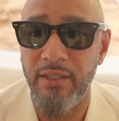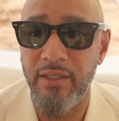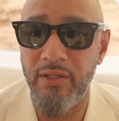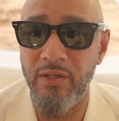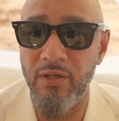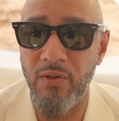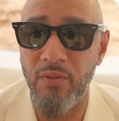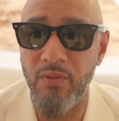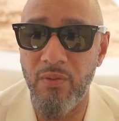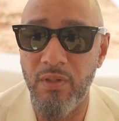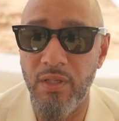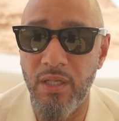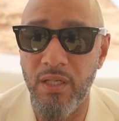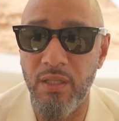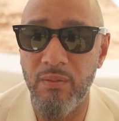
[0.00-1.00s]
you
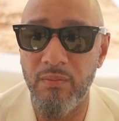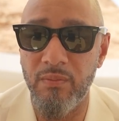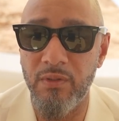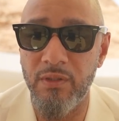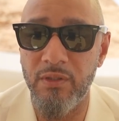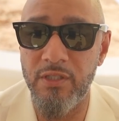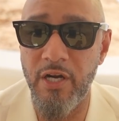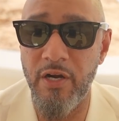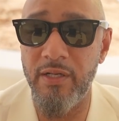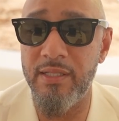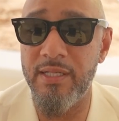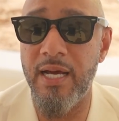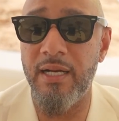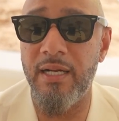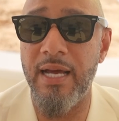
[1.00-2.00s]
know,
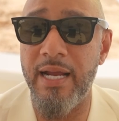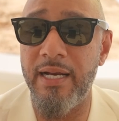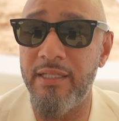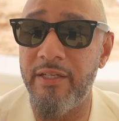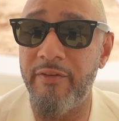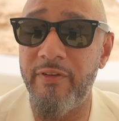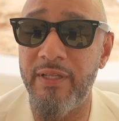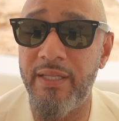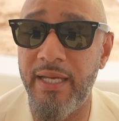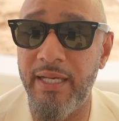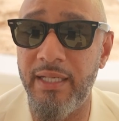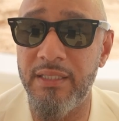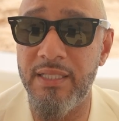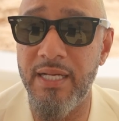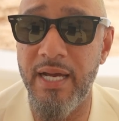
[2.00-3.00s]
turning down a lot of different
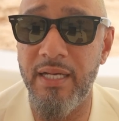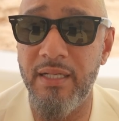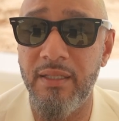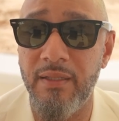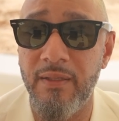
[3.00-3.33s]
things that